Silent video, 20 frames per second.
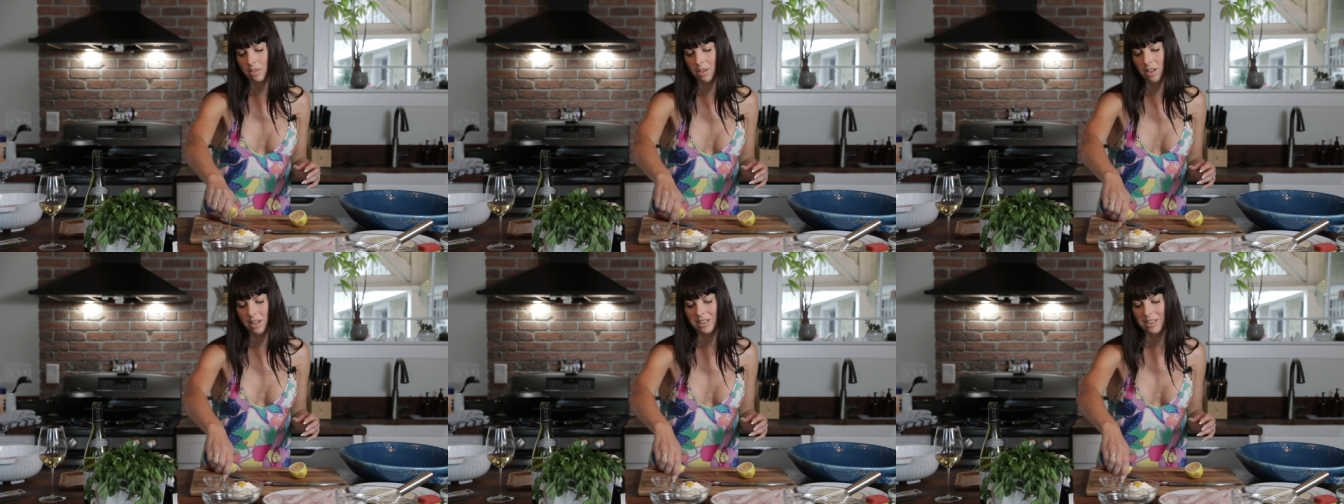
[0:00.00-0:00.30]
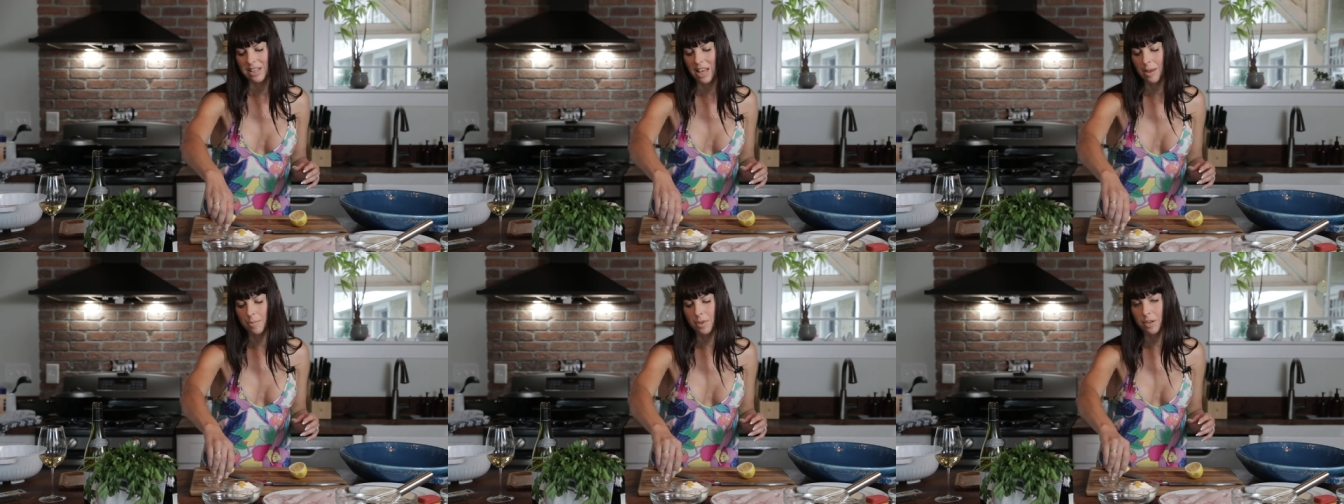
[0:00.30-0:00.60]

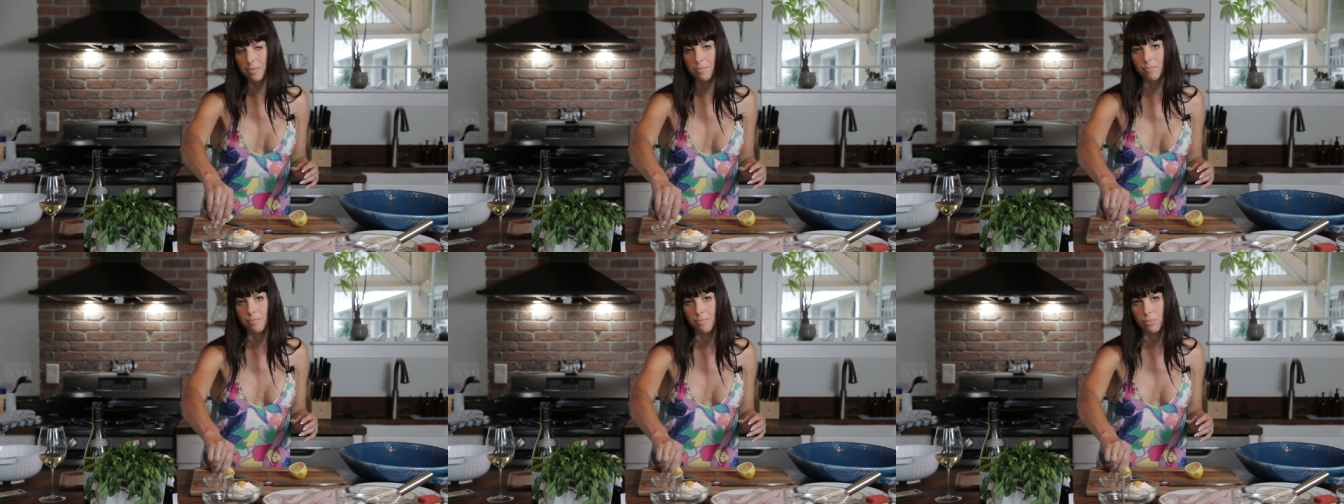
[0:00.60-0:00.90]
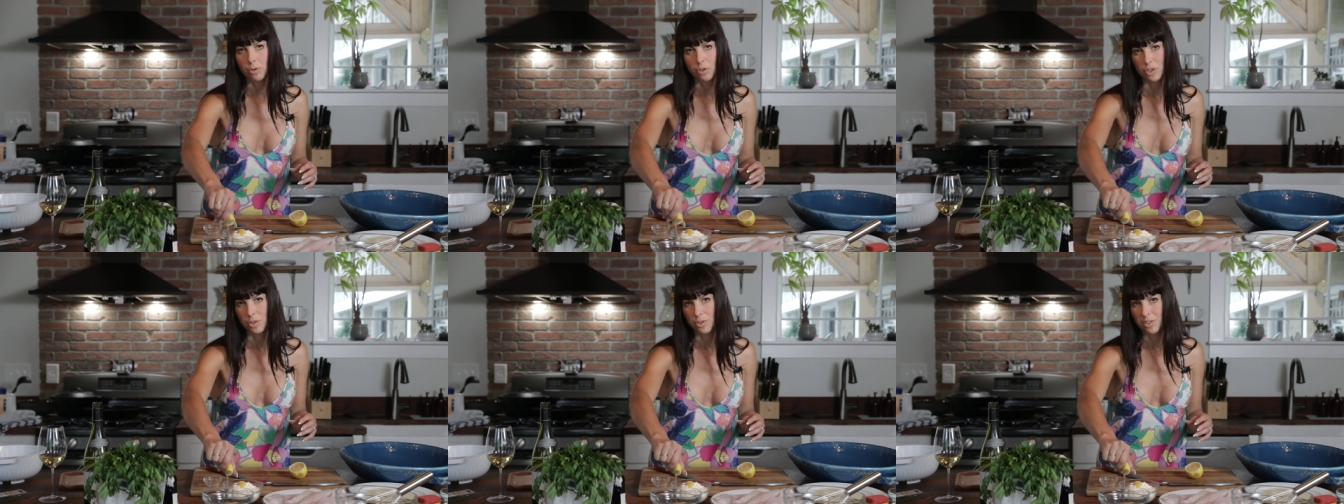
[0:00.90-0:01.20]
lemon
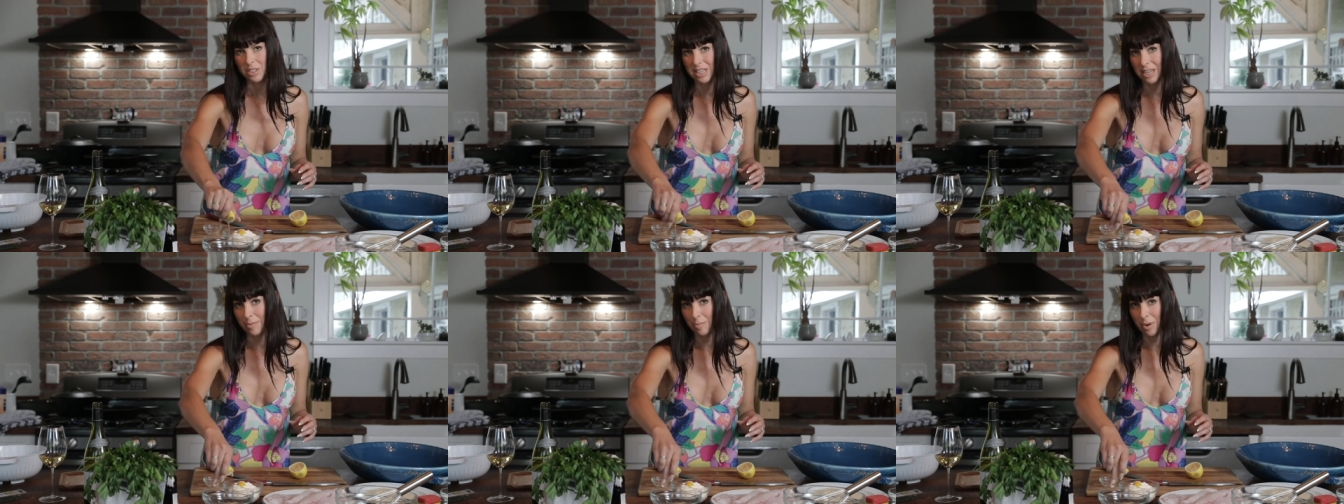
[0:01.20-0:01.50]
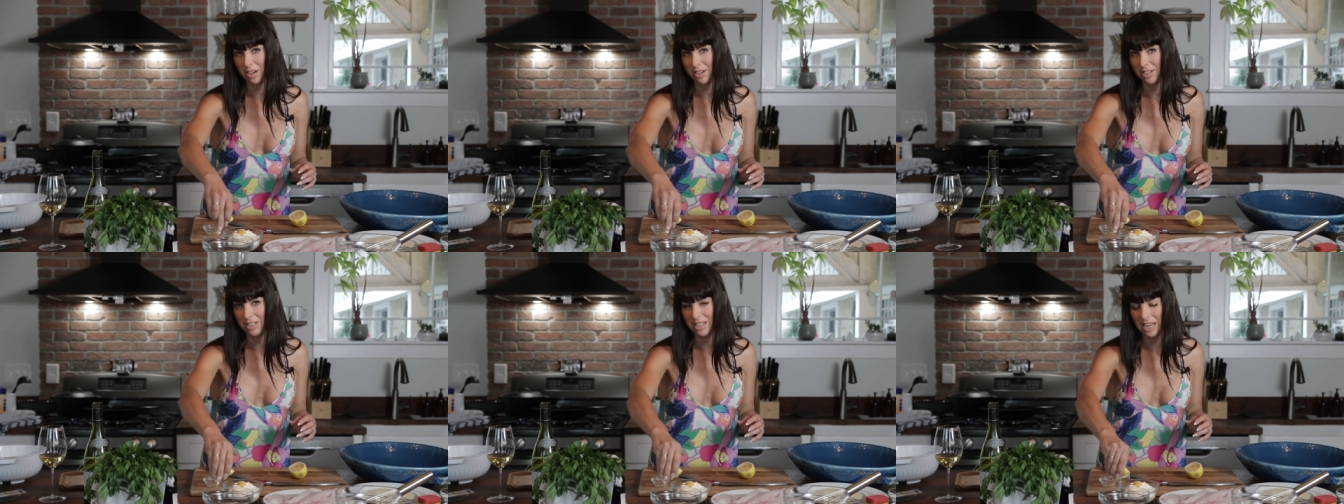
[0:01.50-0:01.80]
producing
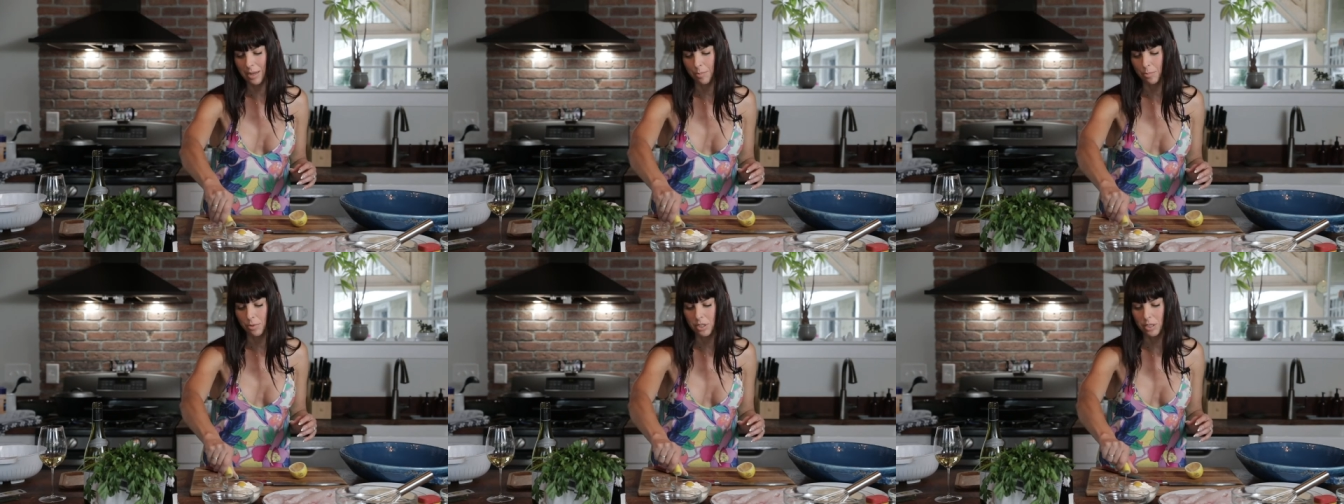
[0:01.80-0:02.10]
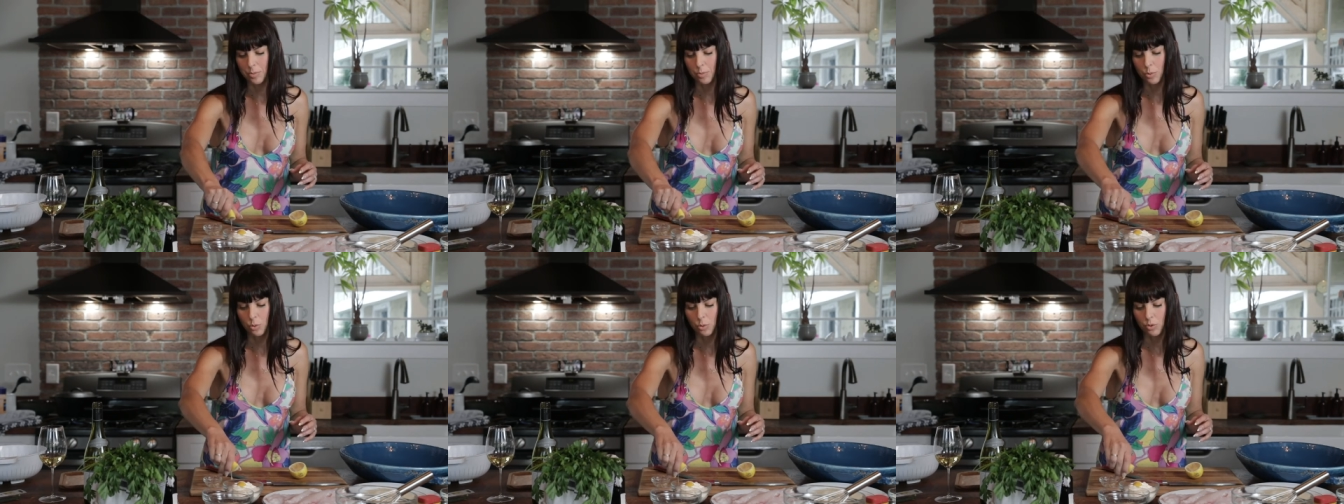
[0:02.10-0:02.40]
about a
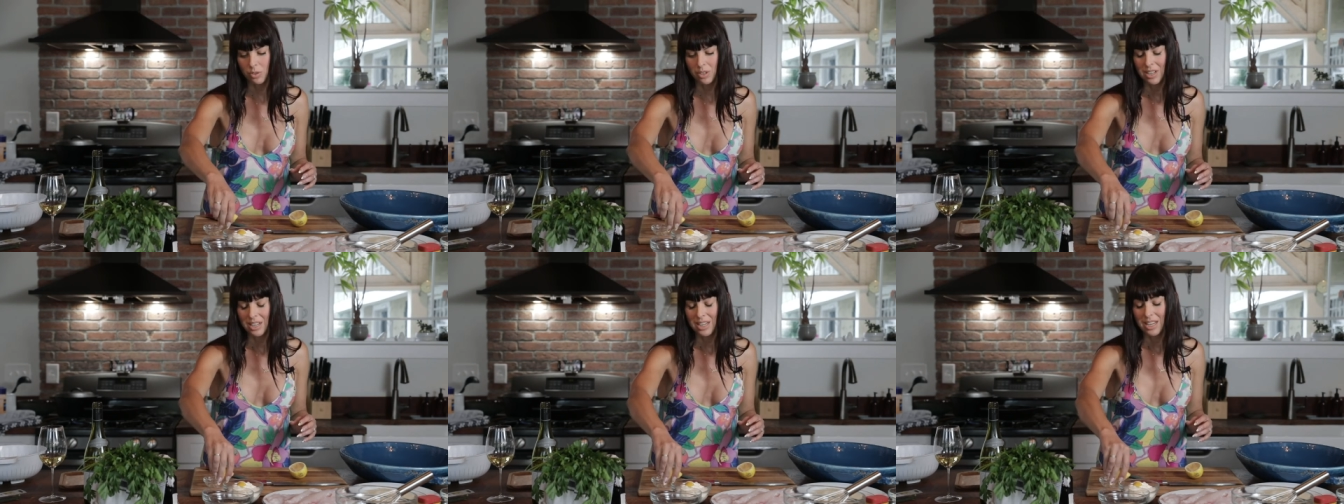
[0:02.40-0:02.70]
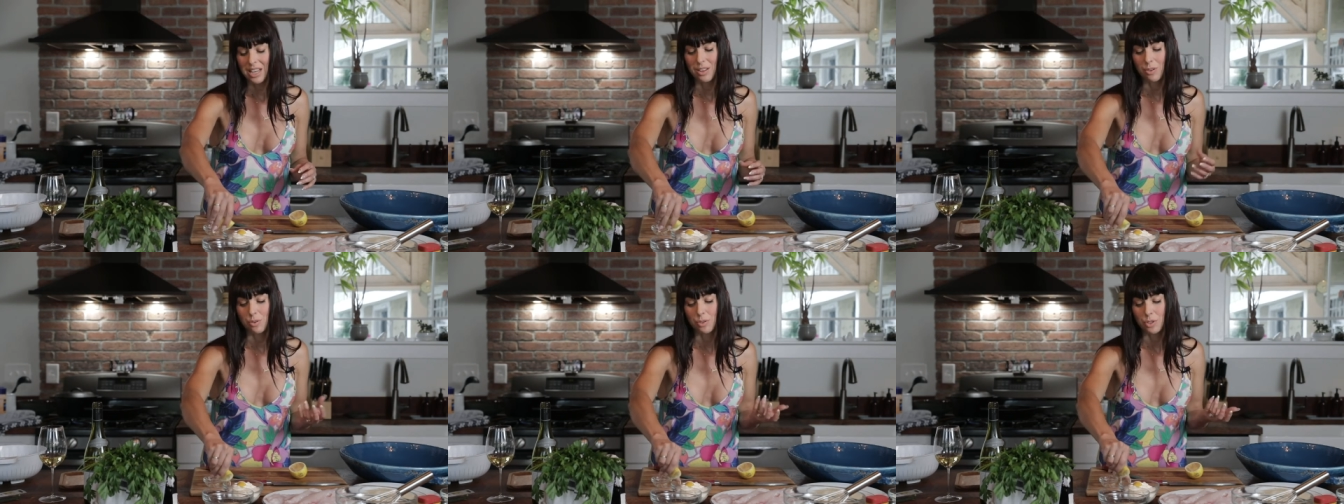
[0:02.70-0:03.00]
tablespoon,
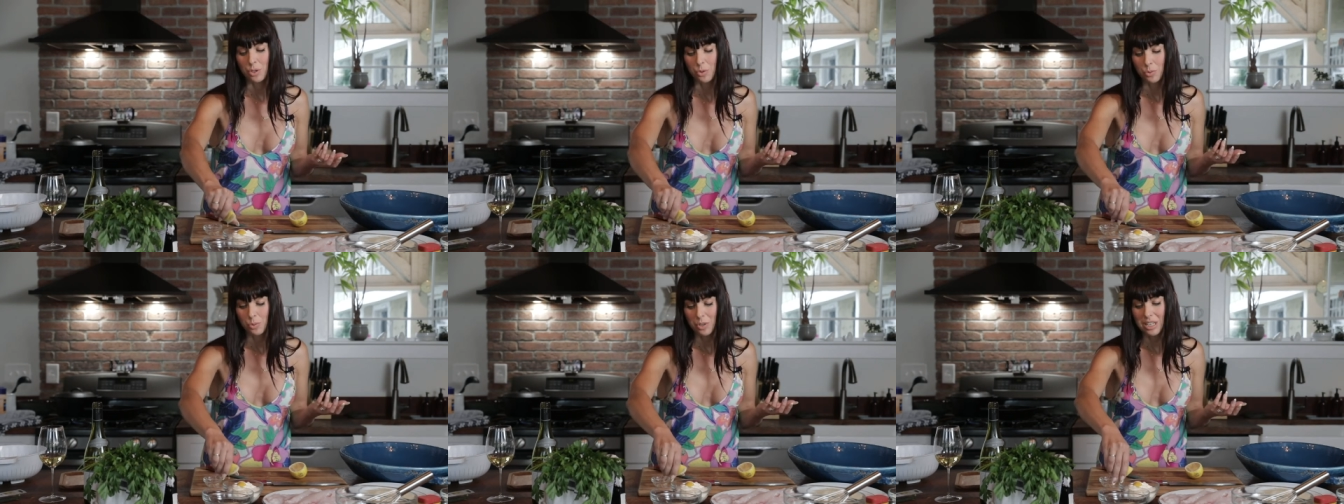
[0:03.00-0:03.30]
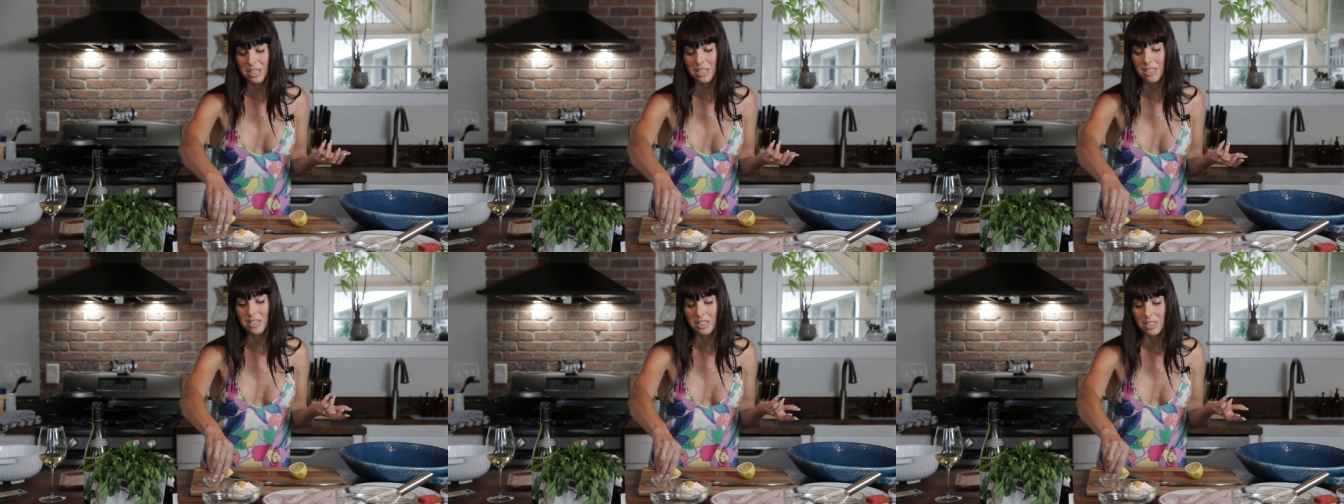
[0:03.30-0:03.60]
and there's
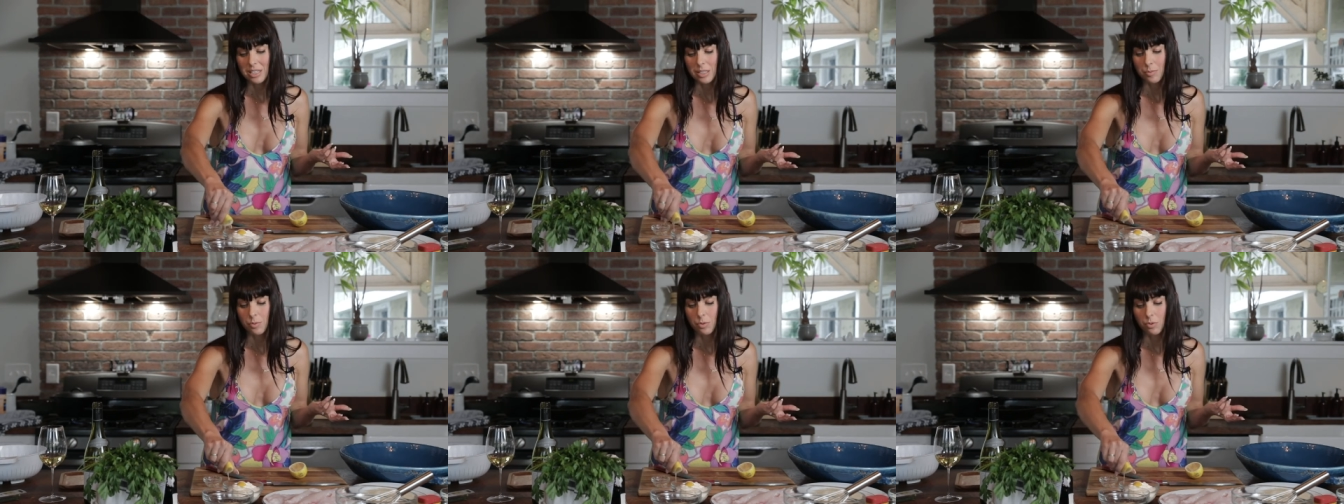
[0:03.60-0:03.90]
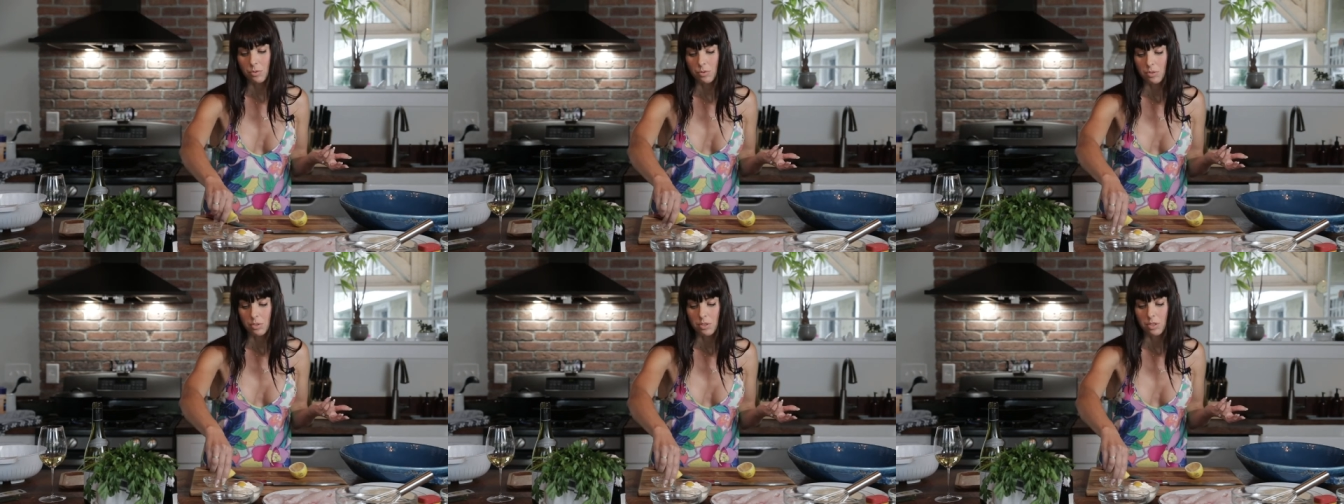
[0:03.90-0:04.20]
3
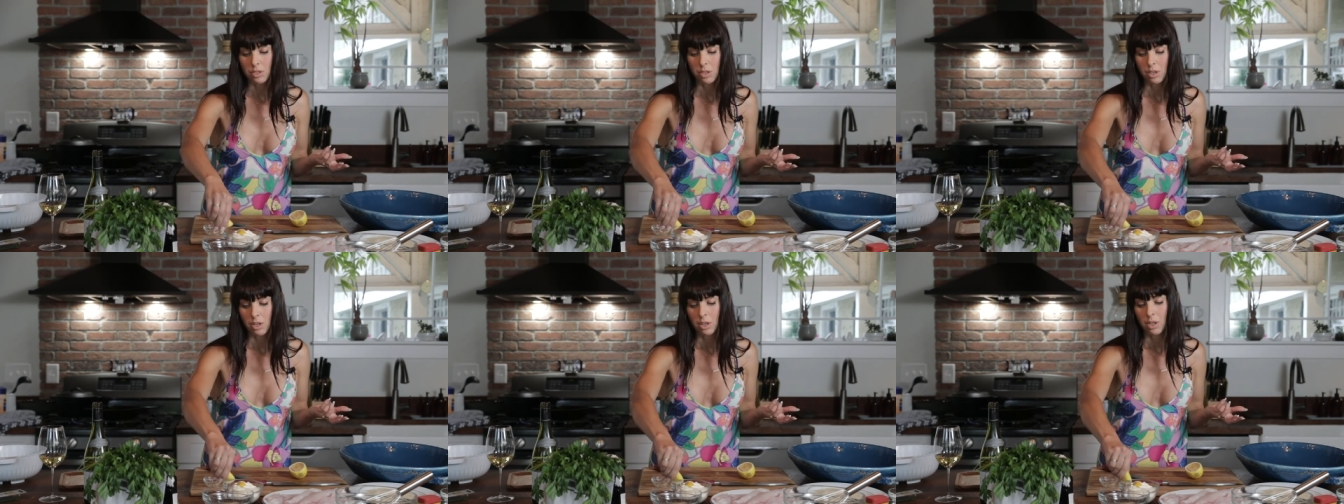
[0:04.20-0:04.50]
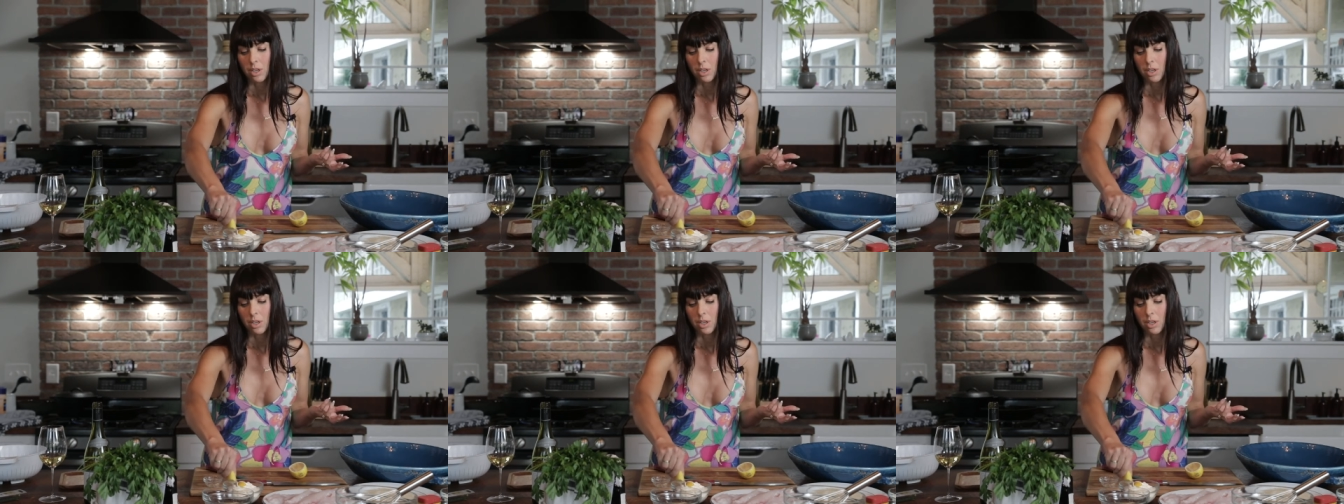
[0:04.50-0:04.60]
teaspoons